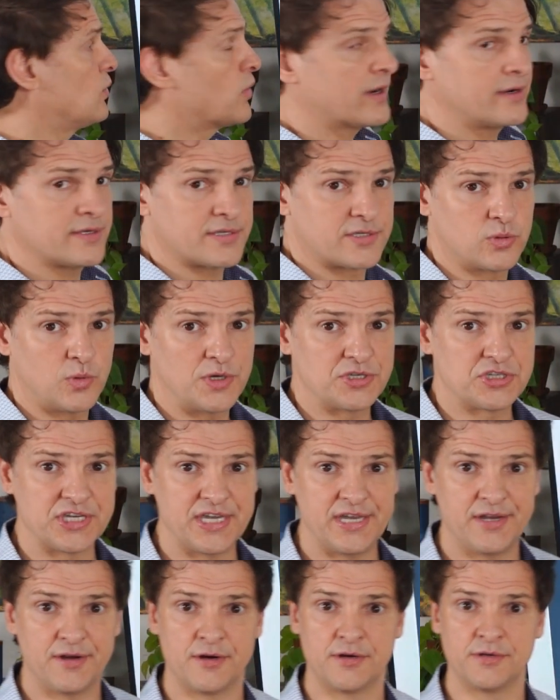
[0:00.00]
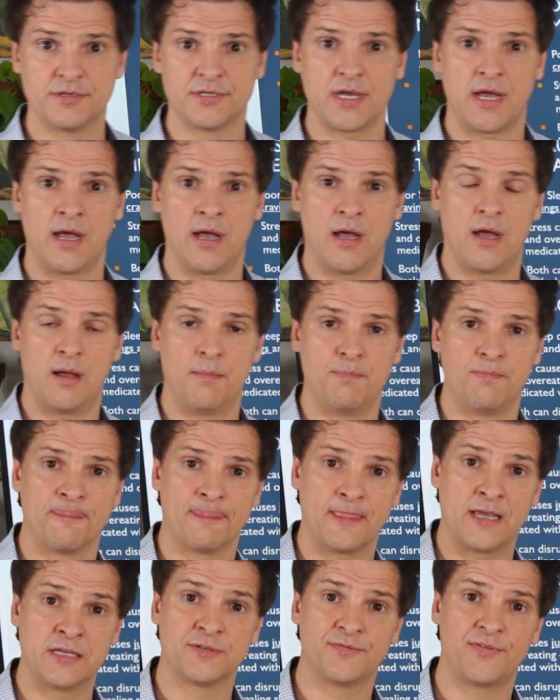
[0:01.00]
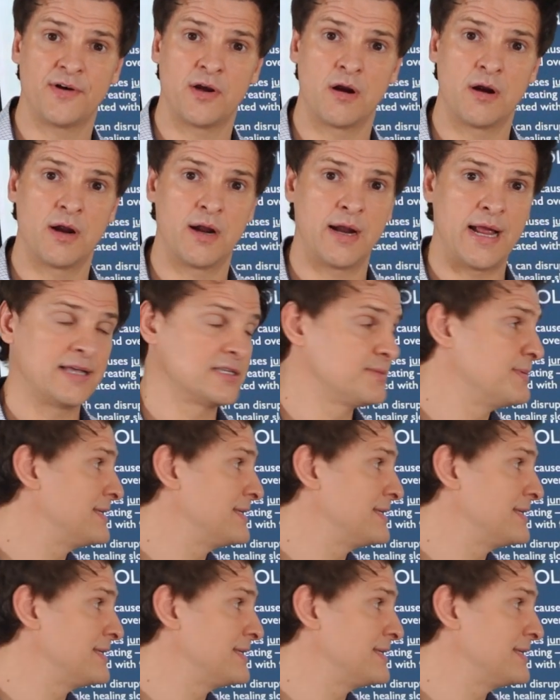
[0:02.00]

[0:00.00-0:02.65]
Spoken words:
we're going to switch gears as far as